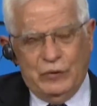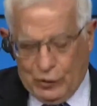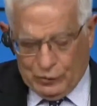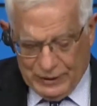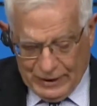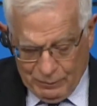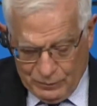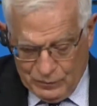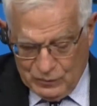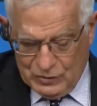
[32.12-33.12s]
We
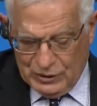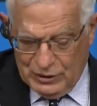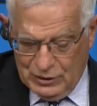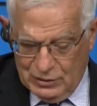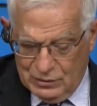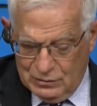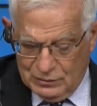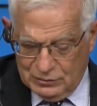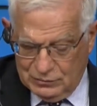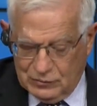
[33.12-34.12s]
condemn
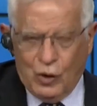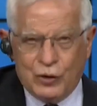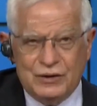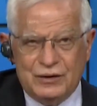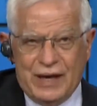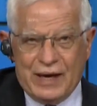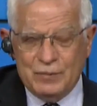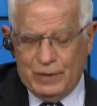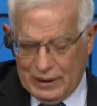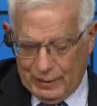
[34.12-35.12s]
the rocket
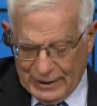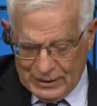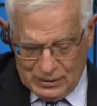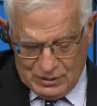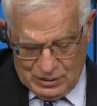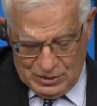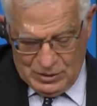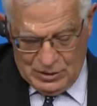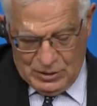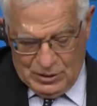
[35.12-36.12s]
attacks by Hamas,
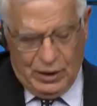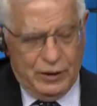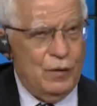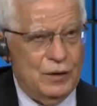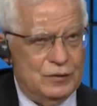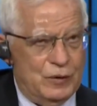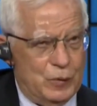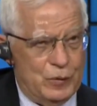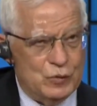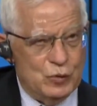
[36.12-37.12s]
another
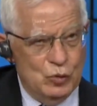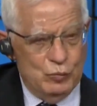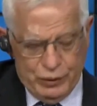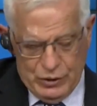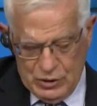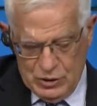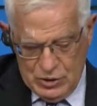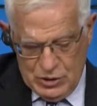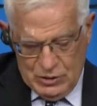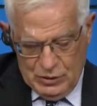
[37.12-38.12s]
terrorist group,
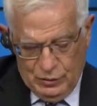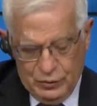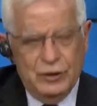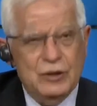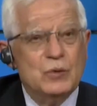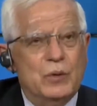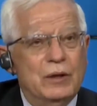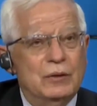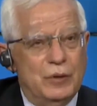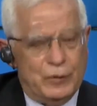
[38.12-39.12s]
on the
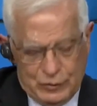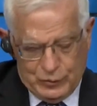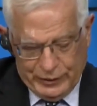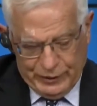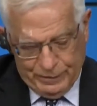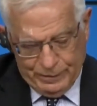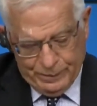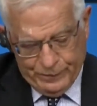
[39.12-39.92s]
Israel territory.